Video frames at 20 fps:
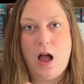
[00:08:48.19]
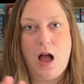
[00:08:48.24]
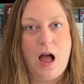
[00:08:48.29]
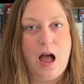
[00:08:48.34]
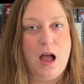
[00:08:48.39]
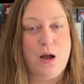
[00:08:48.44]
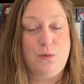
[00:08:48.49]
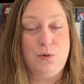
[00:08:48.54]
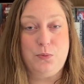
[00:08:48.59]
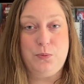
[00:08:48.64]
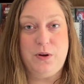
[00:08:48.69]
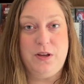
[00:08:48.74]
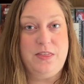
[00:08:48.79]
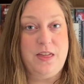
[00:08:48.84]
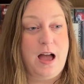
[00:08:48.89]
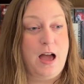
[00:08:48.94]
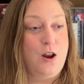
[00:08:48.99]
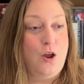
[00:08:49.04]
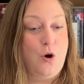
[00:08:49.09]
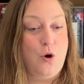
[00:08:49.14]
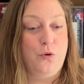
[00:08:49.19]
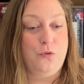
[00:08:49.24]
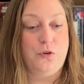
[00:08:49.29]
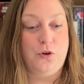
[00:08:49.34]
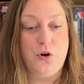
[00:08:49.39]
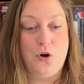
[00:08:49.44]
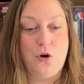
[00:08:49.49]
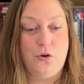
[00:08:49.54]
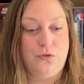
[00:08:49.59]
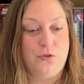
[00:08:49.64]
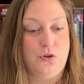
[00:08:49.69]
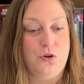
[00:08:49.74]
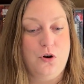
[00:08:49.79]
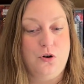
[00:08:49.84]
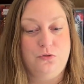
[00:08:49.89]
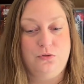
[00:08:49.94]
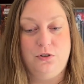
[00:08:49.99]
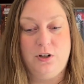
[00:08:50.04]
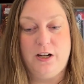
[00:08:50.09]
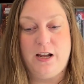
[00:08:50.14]
I will read that over and over and
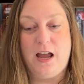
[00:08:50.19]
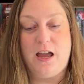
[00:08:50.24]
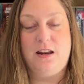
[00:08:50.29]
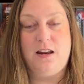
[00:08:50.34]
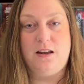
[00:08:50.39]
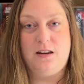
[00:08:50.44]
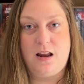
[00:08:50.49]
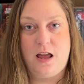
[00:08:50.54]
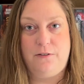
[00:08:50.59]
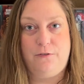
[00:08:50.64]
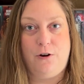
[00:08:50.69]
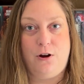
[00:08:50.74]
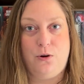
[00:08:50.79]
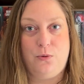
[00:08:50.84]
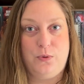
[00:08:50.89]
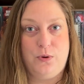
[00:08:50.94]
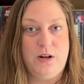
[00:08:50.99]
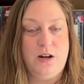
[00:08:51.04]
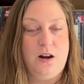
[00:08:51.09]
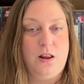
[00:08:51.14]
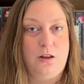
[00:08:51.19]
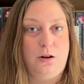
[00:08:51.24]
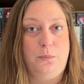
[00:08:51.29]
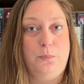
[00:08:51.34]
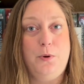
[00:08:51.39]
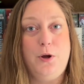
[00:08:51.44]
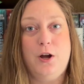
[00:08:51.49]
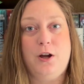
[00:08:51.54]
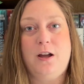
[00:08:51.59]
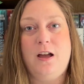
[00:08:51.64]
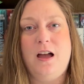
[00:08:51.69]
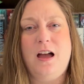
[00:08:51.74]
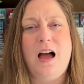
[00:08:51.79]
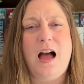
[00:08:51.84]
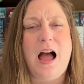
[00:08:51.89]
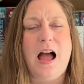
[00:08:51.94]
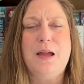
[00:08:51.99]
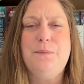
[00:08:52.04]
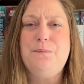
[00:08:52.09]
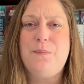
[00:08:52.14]
over again and never read another book.
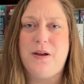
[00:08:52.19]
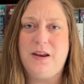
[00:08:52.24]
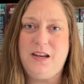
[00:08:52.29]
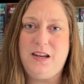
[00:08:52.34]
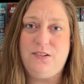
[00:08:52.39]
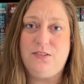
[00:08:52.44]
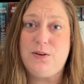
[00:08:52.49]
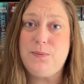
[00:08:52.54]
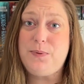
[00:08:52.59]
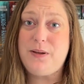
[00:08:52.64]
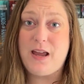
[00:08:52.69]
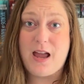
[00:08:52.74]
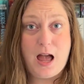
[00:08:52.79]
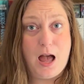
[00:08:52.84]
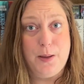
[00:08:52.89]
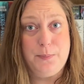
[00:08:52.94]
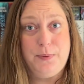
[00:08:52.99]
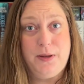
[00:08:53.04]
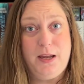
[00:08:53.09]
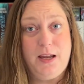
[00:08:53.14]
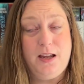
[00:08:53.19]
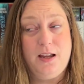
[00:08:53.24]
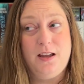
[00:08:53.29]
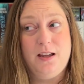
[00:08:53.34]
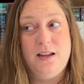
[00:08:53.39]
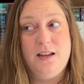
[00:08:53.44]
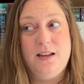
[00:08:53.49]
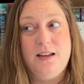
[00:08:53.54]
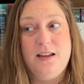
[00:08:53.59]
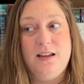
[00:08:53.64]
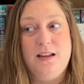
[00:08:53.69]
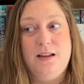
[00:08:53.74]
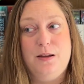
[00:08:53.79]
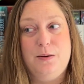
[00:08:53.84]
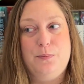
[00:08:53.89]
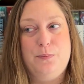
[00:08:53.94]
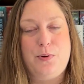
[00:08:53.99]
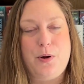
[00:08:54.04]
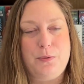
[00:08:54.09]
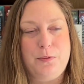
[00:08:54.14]
I might even be happy.
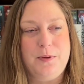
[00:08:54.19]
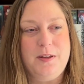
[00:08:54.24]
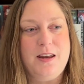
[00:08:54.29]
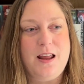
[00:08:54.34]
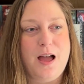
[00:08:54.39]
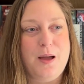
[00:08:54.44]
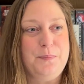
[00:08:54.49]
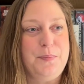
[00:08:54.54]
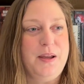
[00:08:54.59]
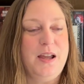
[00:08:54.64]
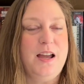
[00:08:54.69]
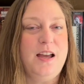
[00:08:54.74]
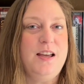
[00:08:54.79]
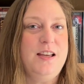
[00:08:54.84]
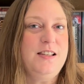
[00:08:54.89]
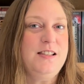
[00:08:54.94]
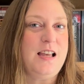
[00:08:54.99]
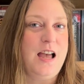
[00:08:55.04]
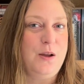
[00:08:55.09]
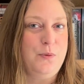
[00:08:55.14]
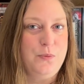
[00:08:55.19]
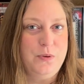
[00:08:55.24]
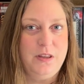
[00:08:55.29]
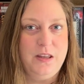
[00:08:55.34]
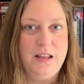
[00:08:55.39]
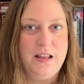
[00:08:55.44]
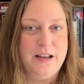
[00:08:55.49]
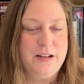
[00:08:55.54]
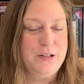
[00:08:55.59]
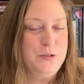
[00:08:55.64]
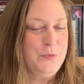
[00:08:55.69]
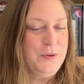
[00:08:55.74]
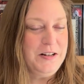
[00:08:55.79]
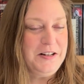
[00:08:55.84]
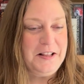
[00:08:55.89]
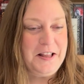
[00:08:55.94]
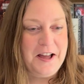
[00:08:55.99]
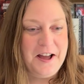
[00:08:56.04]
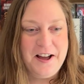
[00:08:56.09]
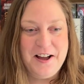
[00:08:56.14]
Probably not, because I really like to read a
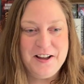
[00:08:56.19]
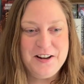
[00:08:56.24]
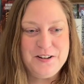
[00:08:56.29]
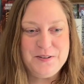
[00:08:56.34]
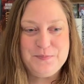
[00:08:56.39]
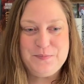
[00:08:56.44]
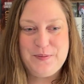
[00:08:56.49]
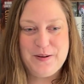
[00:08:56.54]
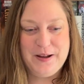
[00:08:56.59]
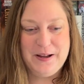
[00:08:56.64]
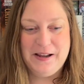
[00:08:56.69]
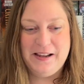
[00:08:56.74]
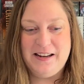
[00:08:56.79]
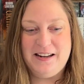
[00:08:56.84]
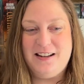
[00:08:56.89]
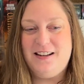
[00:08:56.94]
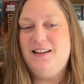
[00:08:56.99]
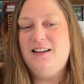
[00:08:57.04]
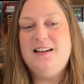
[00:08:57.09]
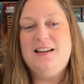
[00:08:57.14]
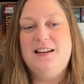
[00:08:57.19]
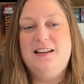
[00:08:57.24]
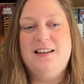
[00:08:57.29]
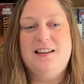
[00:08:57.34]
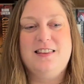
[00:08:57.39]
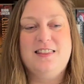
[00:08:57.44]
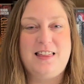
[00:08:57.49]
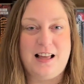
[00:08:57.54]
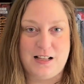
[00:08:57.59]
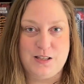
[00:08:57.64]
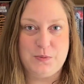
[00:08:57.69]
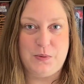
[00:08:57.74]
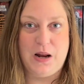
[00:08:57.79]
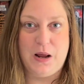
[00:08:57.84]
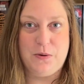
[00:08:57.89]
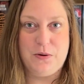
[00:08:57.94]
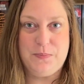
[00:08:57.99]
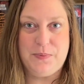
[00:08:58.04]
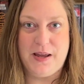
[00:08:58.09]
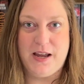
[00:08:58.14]
lot, but that's what I
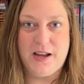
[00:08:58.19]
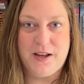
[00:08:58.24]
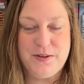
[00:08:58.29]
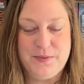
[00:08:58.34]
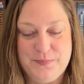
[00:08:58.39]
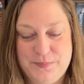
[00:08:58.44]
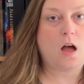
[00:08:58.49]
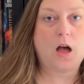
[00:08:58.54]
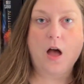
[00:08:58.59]
would pick.